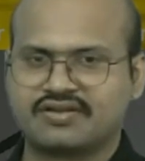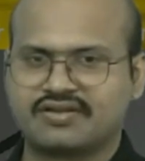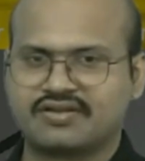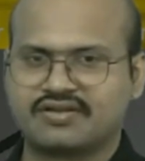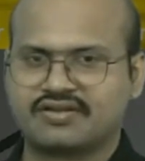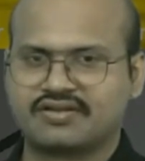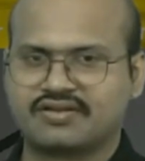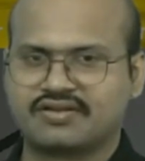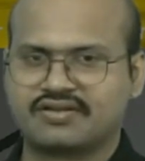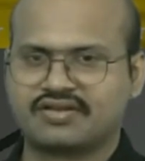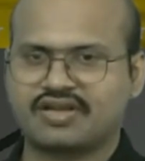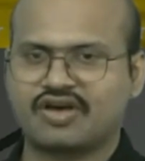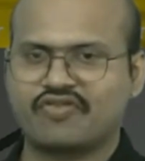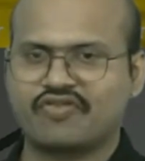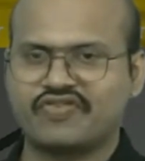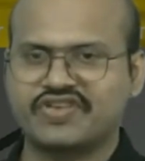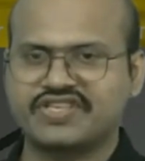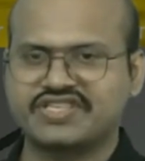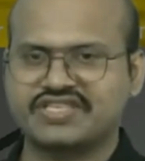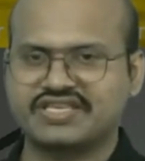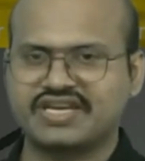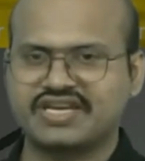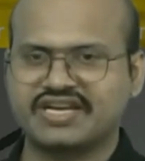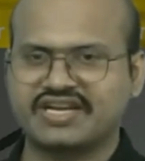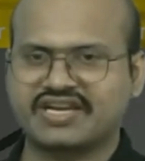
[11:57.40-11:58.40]
Now we
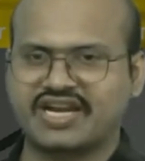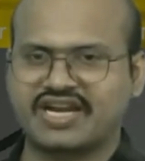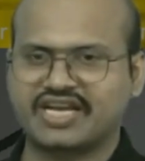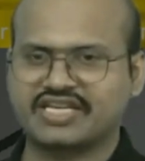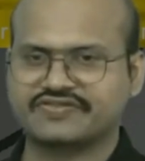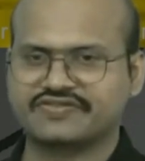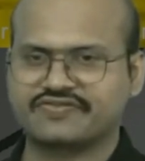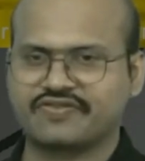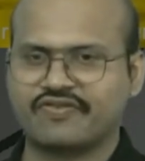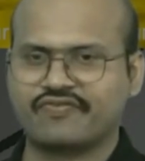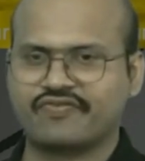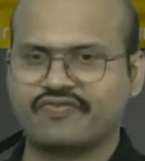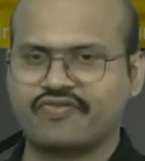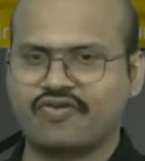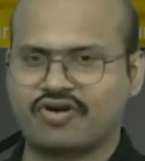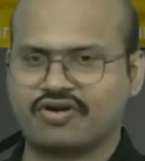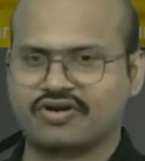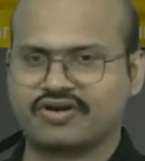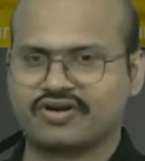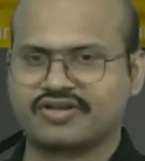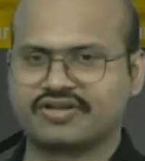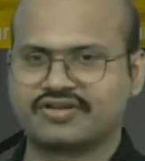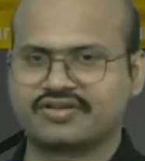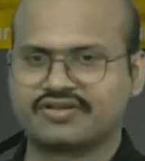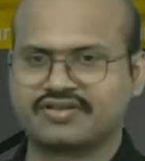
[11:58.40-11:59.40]
see a transform
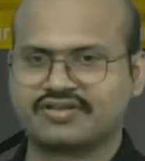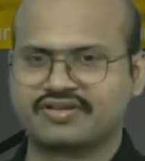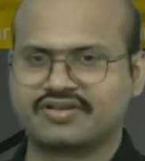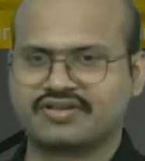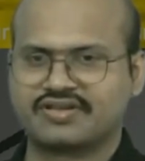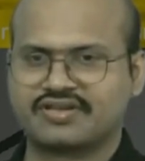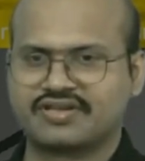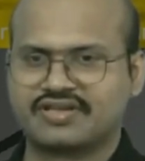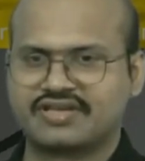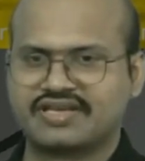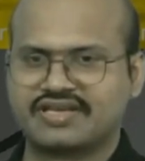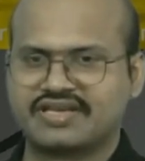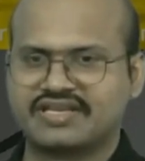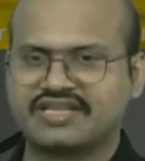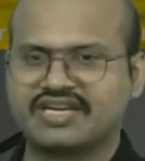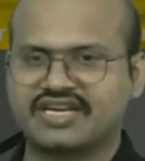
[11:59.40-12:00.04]
fault. In